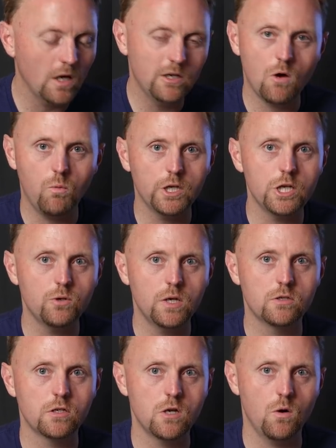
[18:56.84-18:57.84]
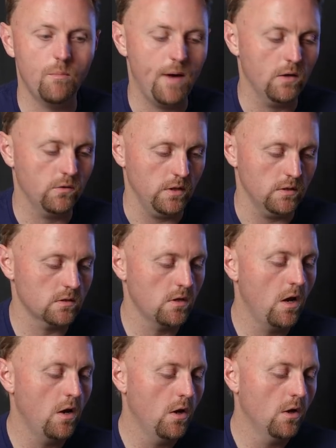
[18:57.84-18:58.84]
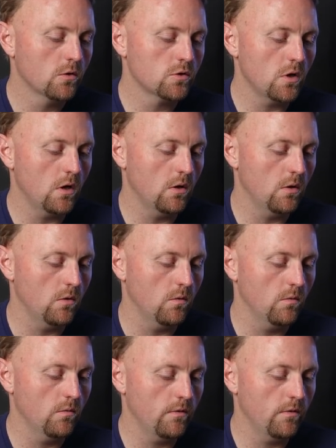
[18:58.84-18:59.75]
Now, what do you need to know about this? So